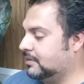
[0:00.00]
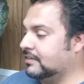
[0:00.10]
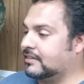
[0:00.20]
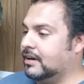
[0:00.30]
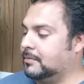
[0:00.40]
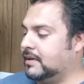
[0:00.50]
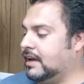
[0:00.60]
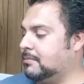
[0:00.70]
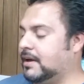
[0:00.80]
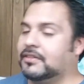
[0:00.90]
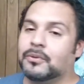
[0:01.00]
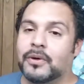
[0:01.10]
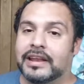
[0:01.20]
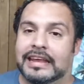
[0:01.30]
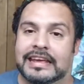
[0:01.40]
and Mrs. Cupcake made the
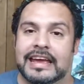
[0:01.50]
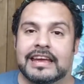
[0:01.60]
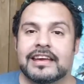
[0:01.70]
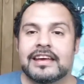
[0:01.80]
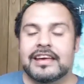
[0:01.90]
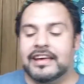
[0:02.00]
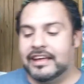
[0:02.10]
wedding cake.